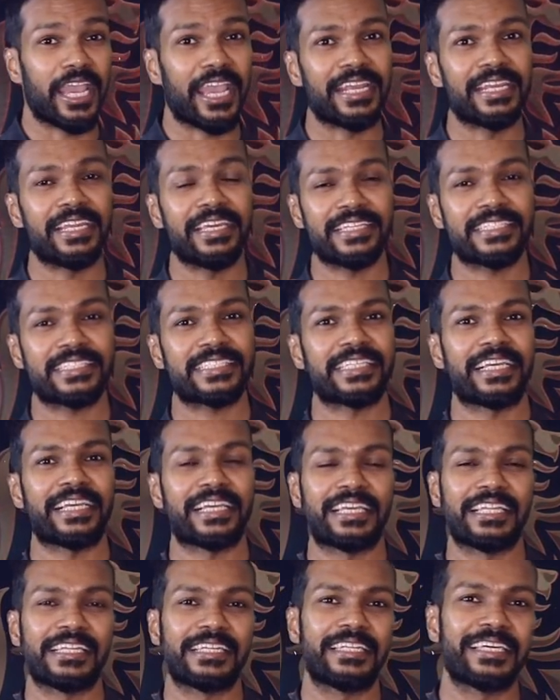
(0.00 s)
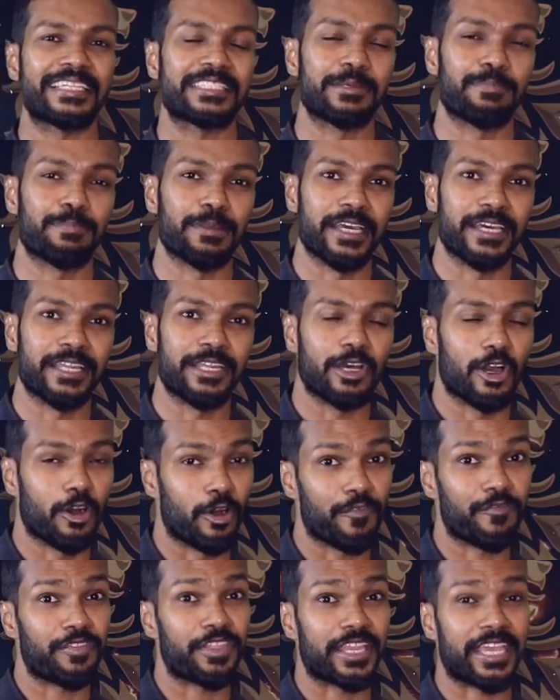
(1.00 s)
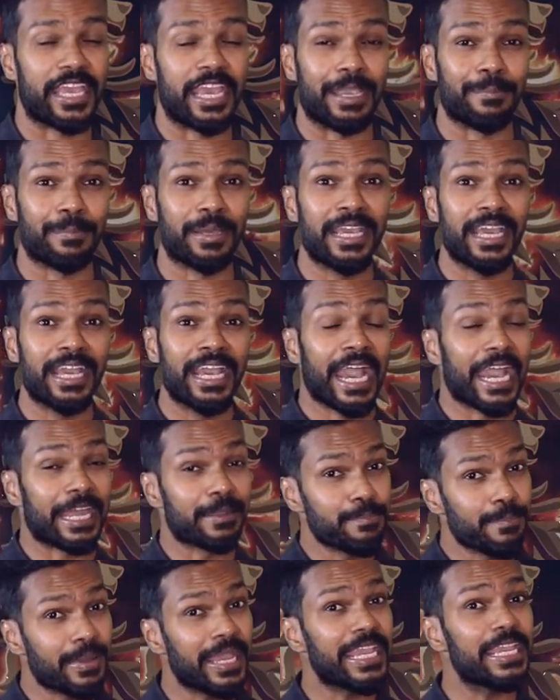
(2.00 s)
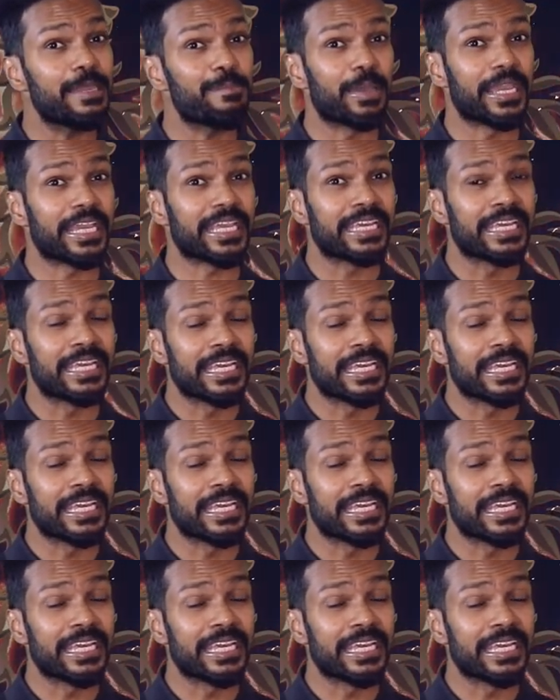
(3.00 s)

any single discipline of the game. And maybe